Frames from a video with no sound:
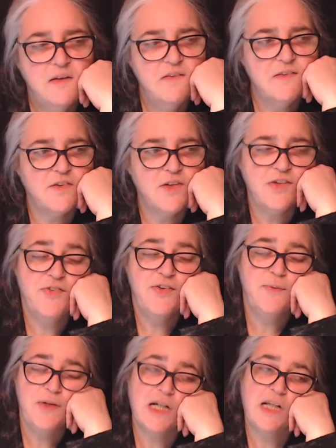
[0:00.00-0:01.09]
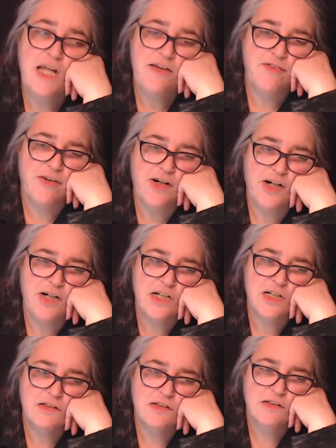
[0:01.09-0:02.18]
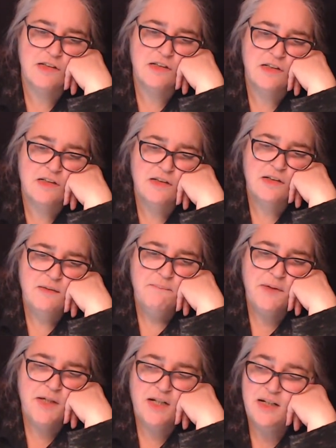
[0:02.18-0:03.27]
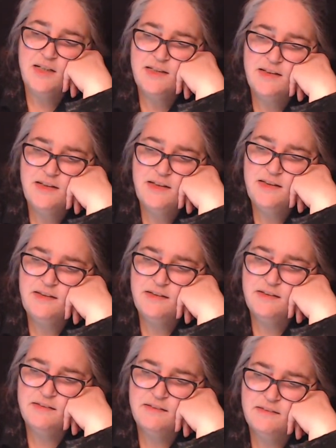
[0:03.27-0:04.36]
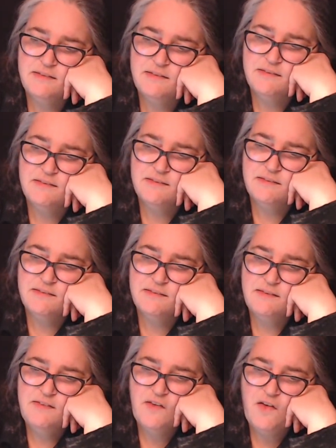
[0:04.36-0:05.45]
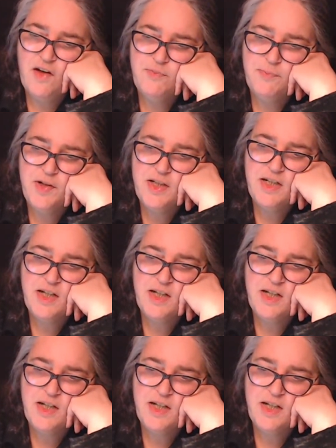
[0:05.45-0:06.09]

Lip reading: So if you were clever, but I did, so I've printed